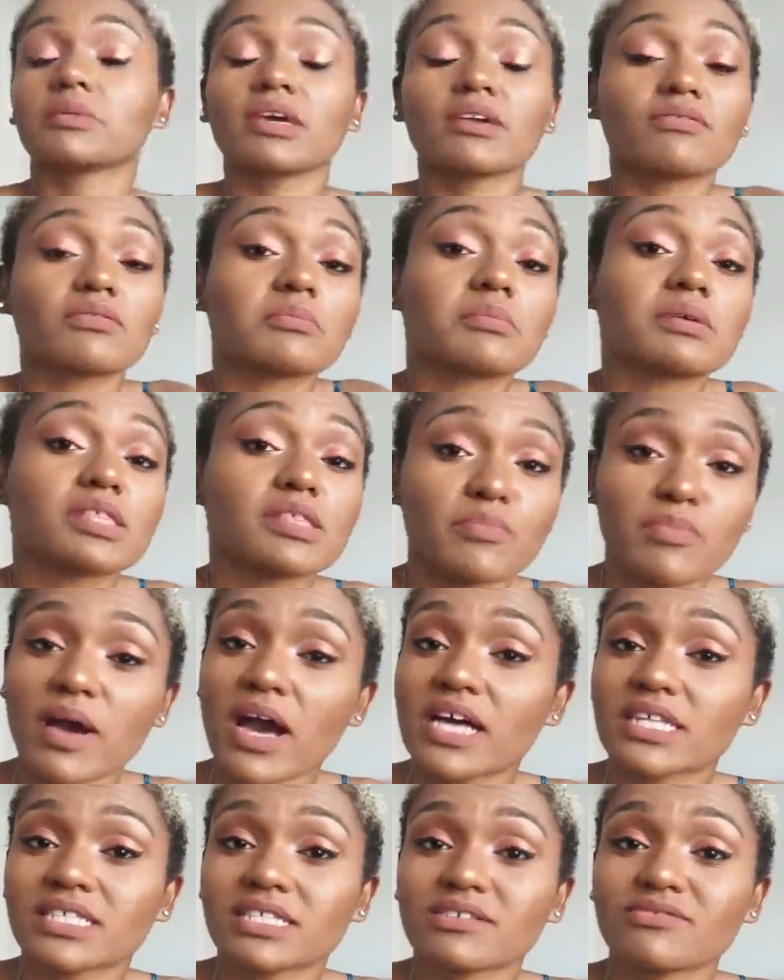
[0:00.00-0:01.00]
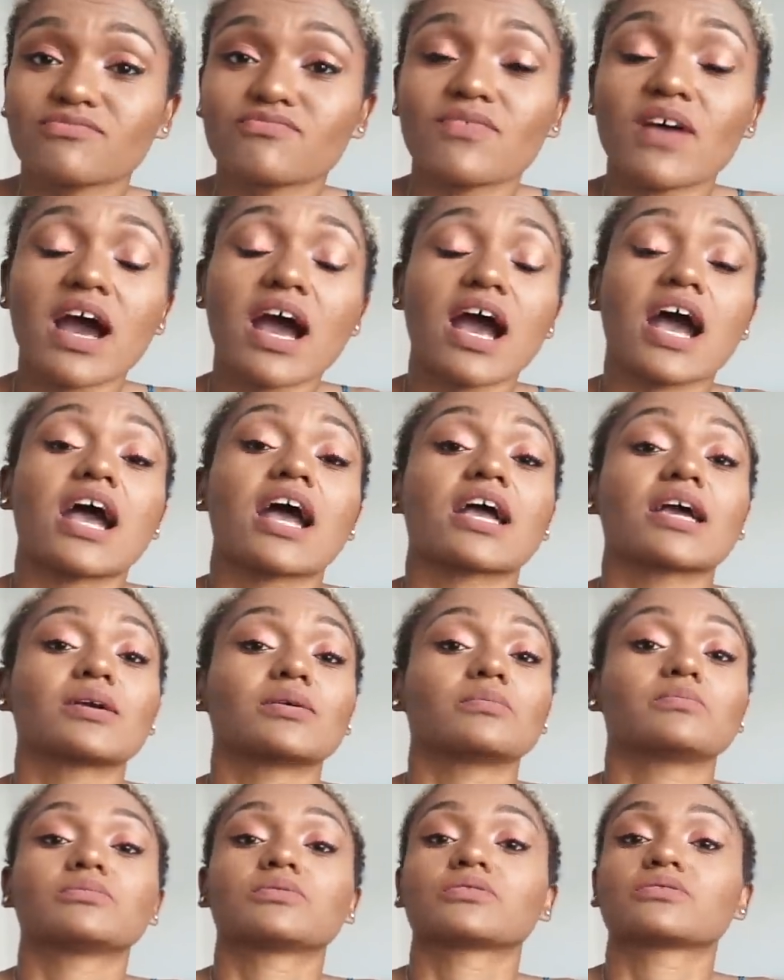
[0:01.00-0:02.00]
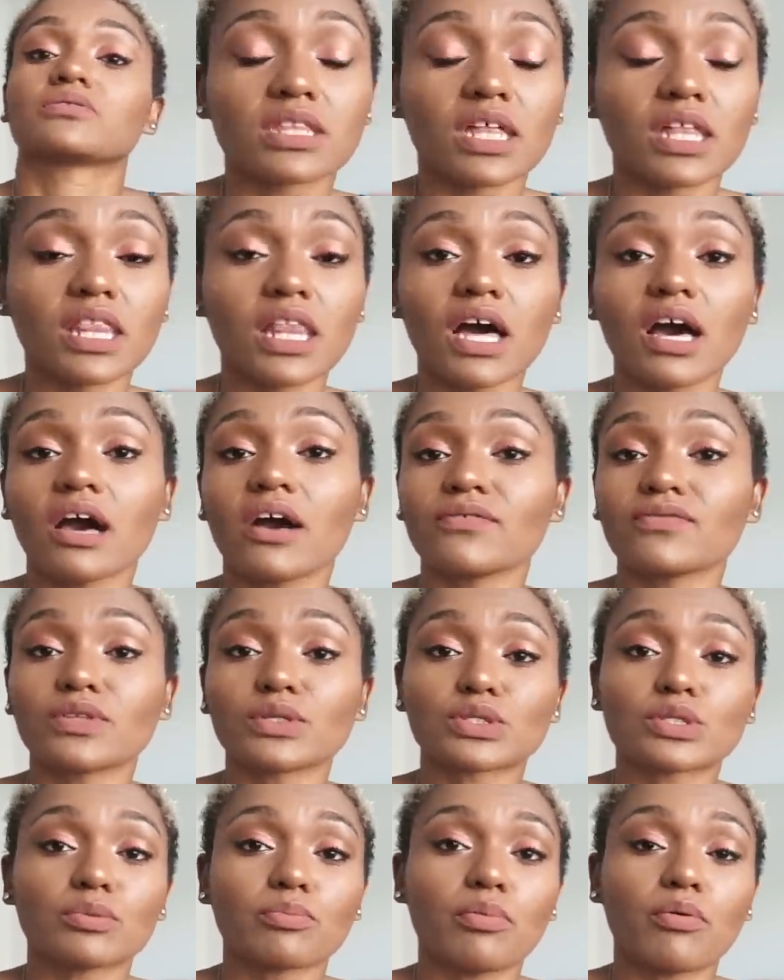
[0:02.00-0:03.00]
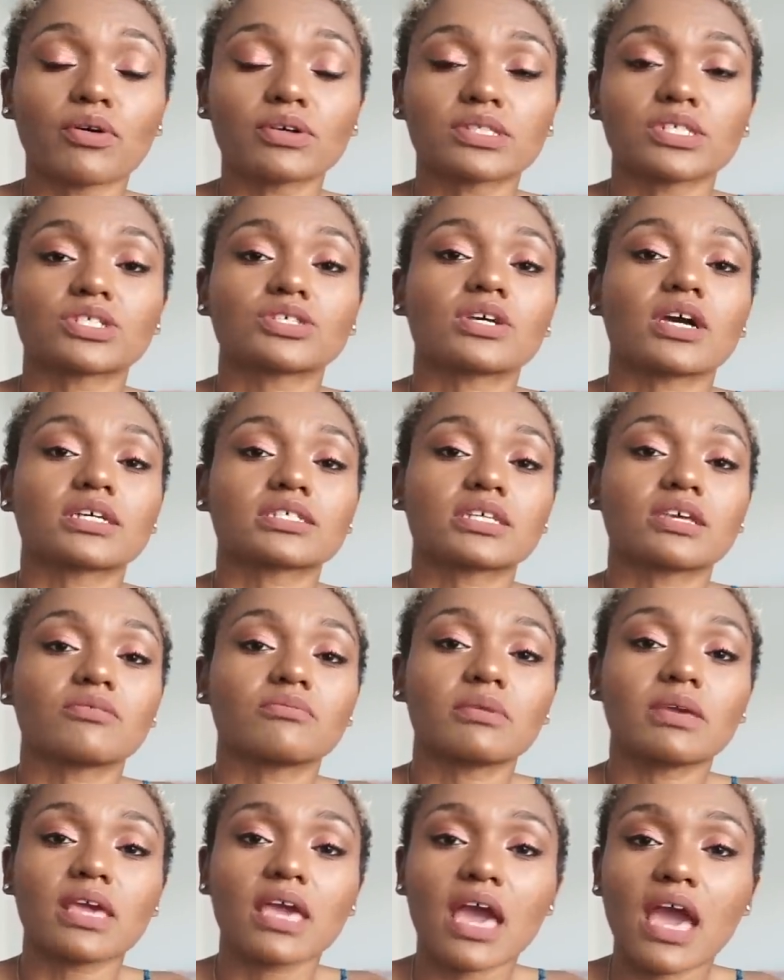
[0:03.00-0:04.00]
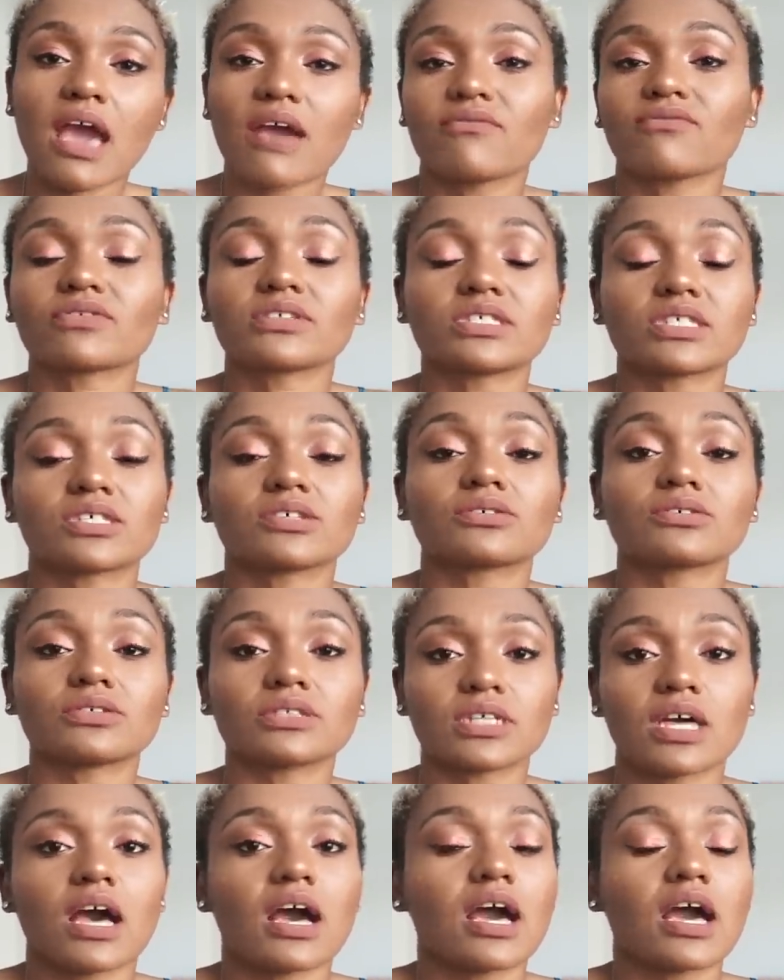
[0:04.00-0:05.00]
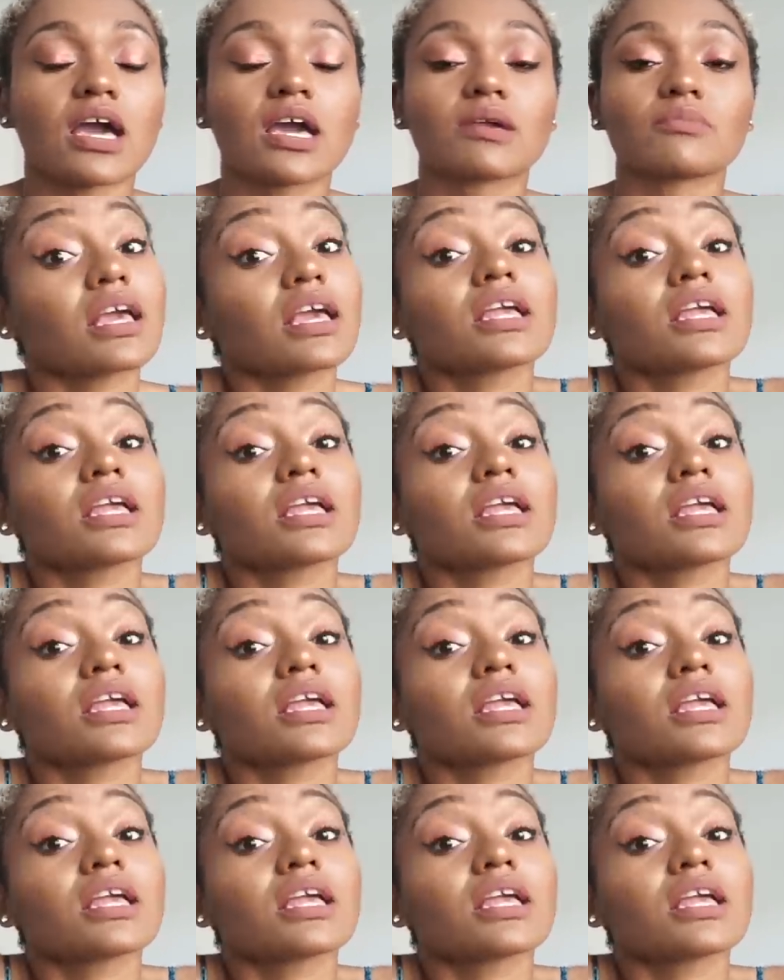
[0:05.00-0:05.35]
giving me the positive vibes, the love, the support that you guys give me every single time.